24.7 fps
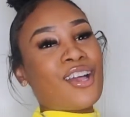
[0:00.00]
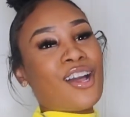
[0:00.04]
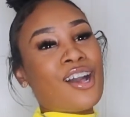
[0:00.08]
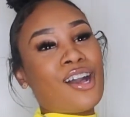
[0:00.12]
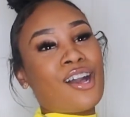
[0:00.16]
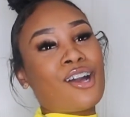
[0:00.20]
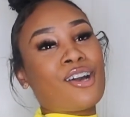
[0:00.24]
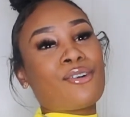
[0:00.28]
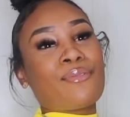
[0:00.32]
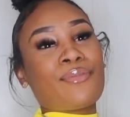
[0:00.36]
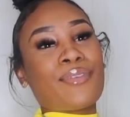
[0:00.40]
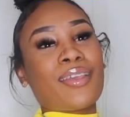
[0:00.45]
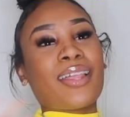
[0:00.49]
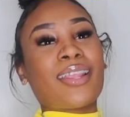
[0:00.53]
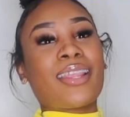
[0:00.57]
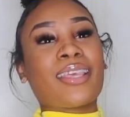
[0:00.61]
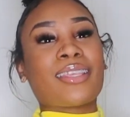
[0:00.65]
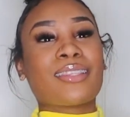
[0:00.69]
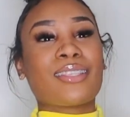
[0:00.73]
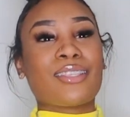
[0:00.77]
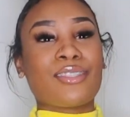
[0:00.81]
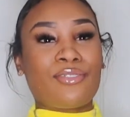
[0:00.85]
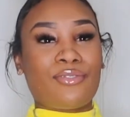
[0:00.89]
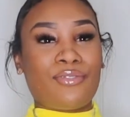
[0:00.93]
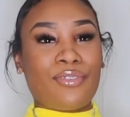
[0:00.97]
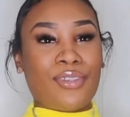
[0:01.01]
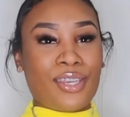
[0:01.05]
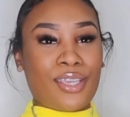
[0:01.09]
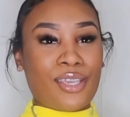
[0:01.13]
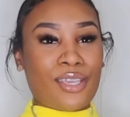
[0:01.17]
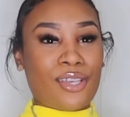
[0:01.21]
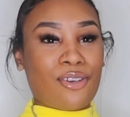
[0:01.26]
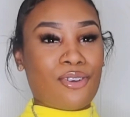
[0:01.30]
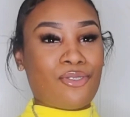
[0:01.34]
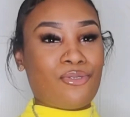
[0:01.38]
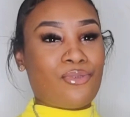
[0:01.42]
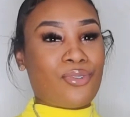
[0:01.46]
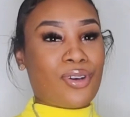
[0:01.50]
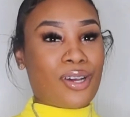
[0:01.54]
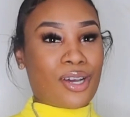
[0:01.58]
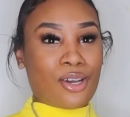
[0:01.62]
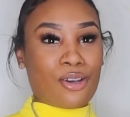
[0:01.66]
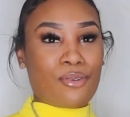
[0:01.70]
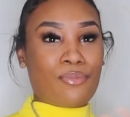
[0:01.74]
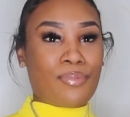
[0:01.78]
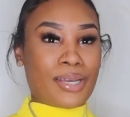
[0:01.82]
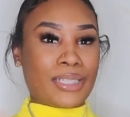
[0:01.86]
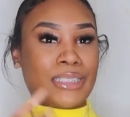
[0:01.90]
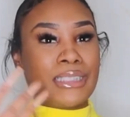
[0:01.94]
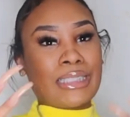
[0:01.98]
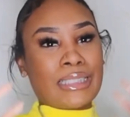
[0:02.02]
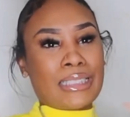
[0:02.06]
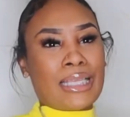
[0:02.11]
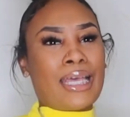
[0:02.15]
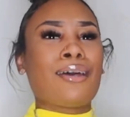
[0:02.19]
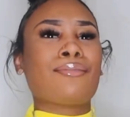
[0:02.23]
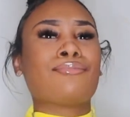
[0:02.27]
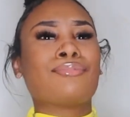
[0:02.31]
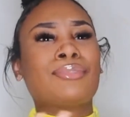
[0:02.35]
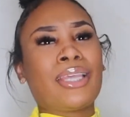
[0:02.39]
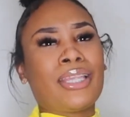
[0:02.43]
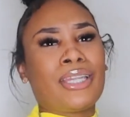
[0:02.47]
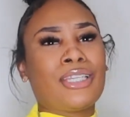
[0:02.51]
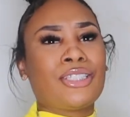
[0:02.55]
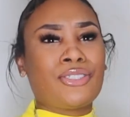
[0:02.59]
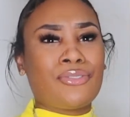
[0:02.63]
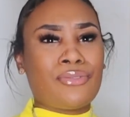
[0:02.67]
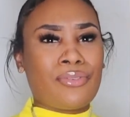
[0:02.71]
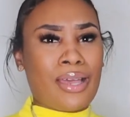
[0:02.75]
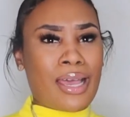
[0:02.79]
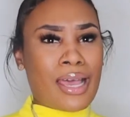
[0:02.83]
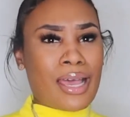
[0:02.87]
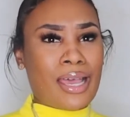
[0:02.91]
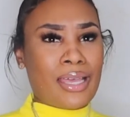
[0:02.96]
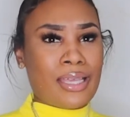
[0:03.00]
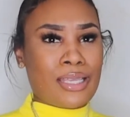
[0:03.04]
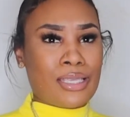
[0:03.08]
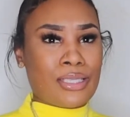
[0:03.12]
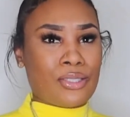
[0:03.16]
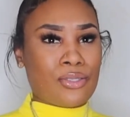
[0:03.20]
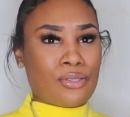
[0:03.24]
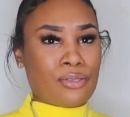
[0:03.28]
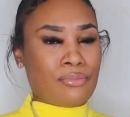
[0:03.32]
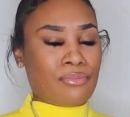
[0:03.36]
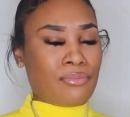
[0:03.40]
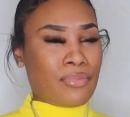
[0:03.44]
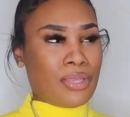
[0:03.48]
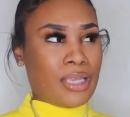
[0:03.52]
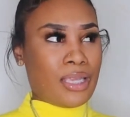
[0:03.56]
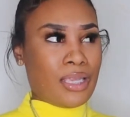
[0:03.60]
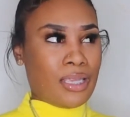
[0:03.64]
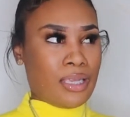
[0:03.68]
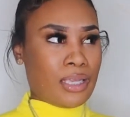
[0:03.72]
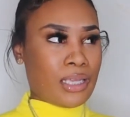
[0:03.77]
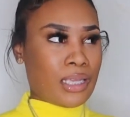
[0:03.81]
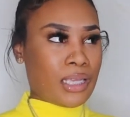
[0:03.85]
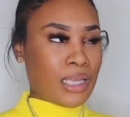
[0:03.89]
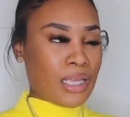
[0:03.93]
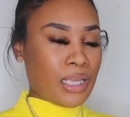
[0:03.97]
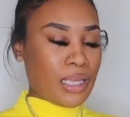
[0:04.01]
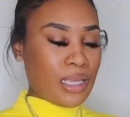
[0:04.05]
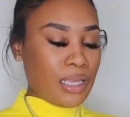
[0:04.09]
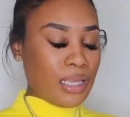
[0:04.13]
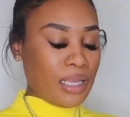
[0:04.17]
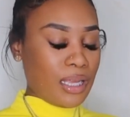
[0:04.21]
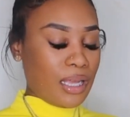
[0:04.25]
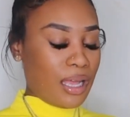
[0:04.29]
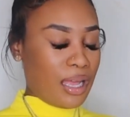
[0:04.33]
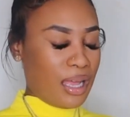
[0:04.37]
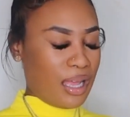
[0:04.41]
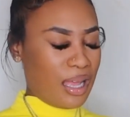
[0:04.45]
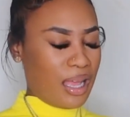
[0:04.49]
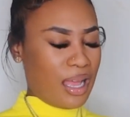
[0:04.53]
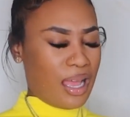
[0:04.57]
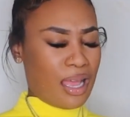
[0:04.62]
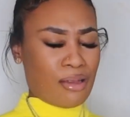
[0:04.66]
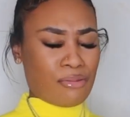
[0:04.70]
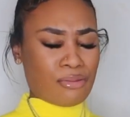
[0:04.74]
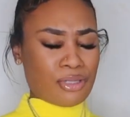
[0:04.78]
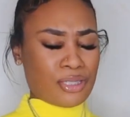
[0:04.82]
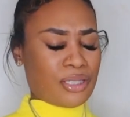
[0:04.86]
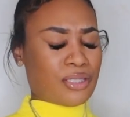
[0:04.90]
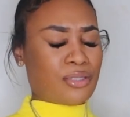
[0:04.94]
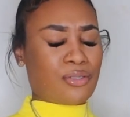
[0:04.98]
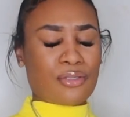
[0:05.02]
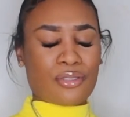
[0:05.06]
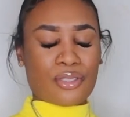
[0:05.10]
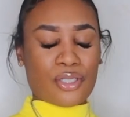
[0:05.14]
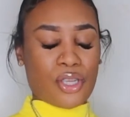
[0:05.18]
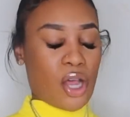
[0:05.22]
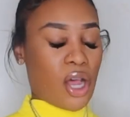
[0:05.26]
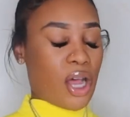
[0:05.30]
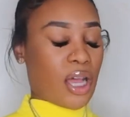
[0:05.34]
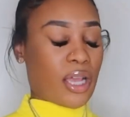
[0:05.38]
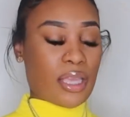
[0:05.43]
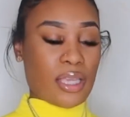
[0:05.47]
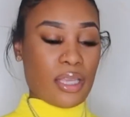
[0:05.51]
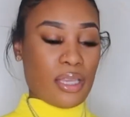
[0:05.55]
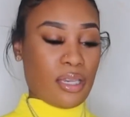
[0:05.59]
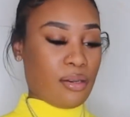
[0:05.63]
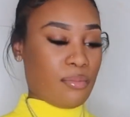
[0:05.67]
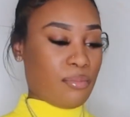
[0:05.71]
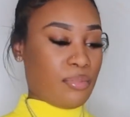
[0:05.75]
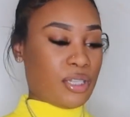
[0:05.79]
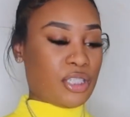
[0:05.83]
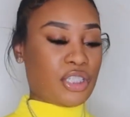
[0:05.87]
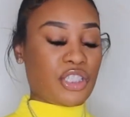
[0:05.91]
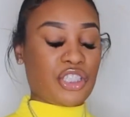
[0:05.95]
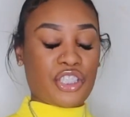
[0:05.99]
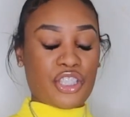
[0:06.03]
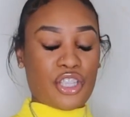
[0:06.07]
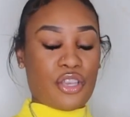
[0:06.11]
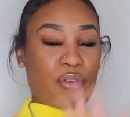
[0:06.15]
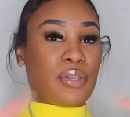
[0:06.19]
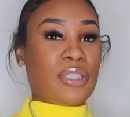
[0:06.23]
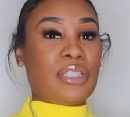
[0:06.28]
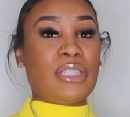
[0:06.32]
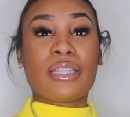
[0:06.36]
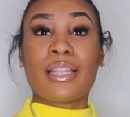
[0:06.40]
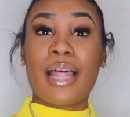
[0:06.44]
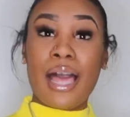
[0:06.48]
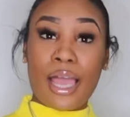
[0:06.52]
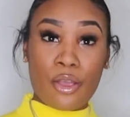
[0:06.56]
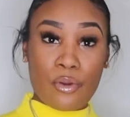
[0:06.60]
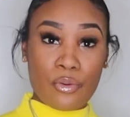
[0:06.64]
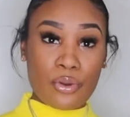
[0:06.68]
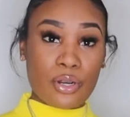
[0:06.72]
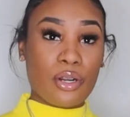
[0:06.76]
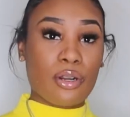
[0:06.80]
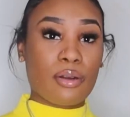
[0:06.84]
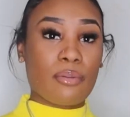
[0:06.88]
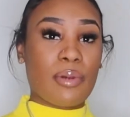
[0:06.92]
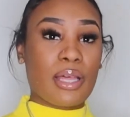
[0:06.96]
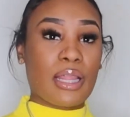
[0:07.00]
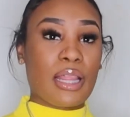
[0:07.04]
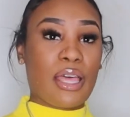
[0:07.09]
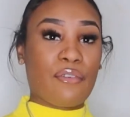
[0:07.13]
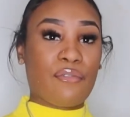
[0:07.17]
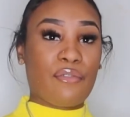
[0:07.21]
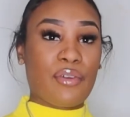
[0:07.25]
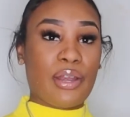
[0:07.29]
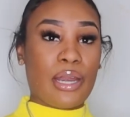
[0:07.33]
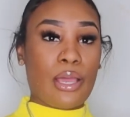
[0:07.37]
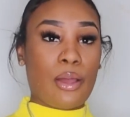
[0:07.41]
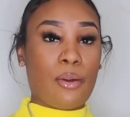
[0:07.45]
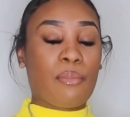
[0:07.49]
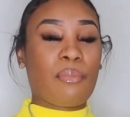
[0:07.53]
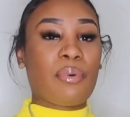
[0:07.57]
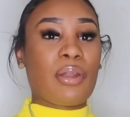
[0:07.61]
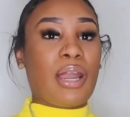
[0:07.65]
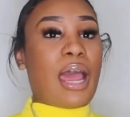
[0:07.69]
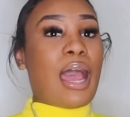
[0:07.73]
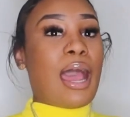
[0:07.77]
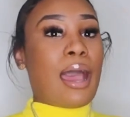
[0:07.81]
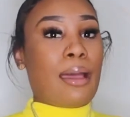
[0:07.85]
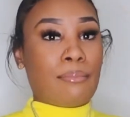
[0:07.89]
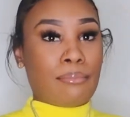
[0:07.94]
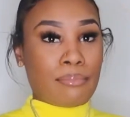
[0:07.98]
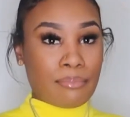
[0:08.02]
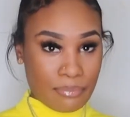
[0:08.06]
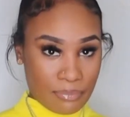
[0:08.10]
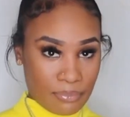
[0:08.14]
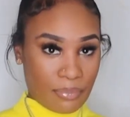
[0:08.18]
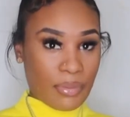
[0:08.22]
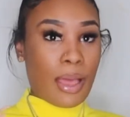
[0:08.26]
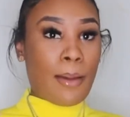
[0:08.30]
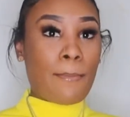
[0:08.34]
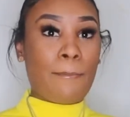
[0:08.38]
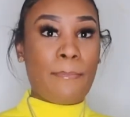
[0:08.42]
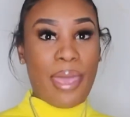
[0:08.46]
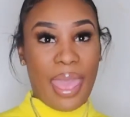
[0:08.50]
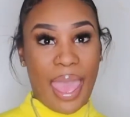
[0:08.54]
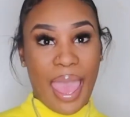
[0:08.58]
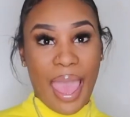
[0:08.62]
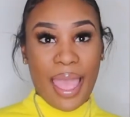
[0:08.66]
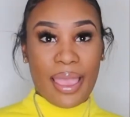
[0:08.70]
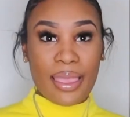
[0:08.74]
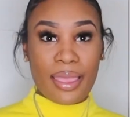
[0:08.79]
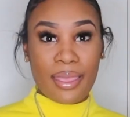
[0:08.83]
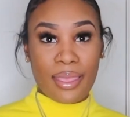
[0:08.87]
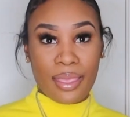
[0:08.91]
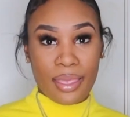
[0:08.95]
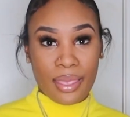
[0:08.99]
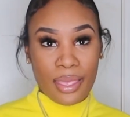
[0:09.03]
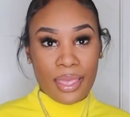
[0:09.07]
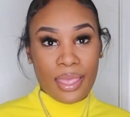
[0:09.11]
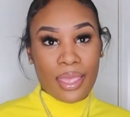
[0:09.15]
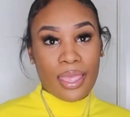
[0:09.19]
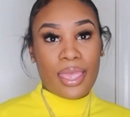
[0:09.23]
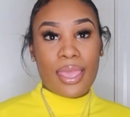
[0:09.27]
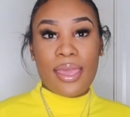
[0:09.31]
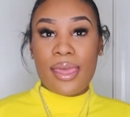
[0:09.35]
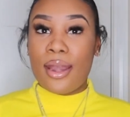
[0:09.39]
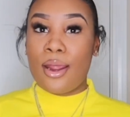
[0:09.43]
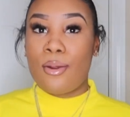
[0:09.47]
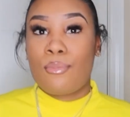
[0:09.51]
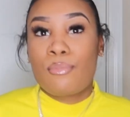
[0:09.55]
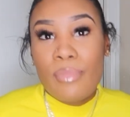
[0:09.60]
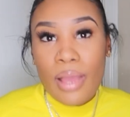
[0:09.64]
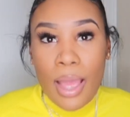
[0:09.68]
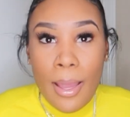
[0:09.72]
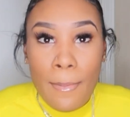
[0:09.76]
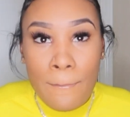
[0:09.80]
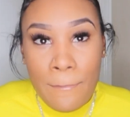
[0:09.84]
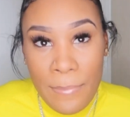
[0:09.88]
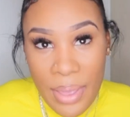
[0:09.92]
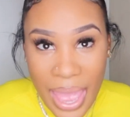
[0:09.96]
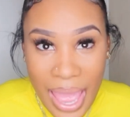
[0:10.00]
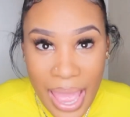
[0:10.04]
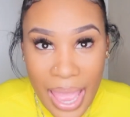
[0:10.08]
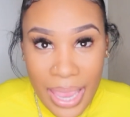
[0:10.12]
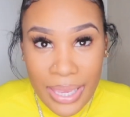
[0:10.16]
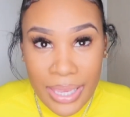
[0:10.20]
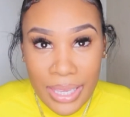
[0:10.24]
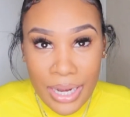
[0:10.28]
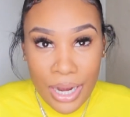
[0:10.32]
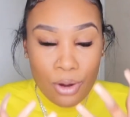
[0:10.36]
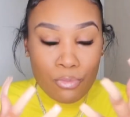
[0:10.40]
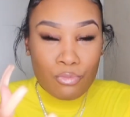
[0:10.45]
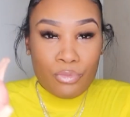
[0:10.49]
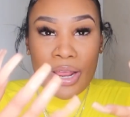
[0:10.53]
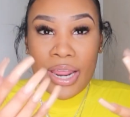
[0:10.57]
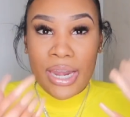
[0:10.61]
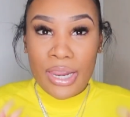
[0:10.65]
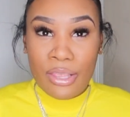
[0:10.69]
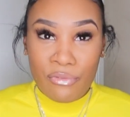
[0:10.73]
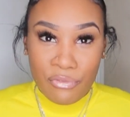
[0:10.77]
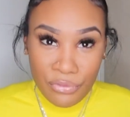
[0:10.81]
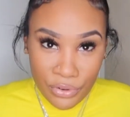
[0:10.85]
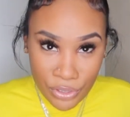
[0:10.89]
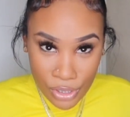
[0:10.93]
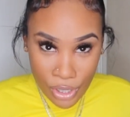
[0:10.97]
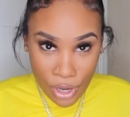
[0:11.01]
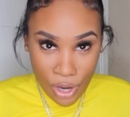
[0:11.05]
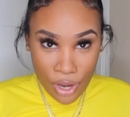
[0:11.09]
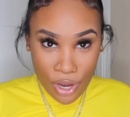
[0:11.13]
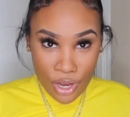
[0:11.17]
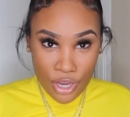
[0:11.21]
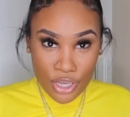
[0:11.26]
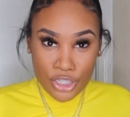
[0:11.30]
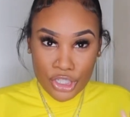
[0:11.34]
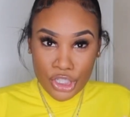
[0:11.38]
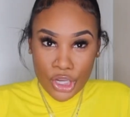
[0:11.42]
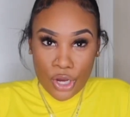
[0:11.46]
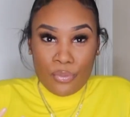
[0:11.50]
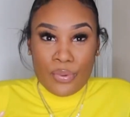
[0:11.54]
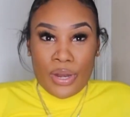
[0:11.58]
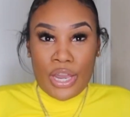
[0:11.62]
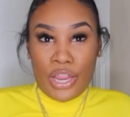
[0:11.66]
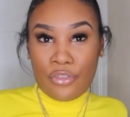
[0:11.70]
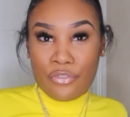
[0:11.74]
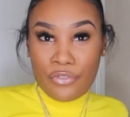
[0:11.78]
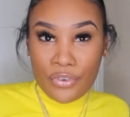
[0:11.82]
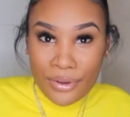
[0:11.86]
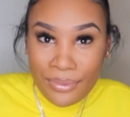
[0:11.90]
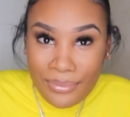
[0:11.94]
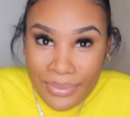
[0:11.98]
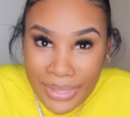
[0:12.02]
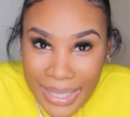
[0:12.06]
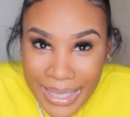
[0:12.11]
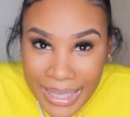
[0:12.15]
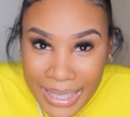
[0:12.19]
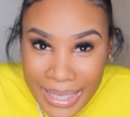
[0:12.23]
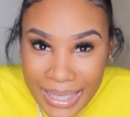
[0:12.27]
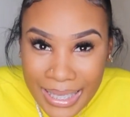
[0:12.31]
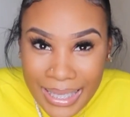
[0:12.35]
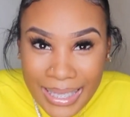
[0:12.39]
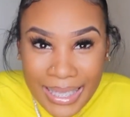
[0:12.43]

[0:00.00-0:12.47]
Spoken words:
I hope y'all like this video. Well, I hope I just updated you guys on me. I was just talking, but just know it's a lot going on in my life right now. But I'm back, and I'm back, and I'm ready for y'all. Is y'all ready for me?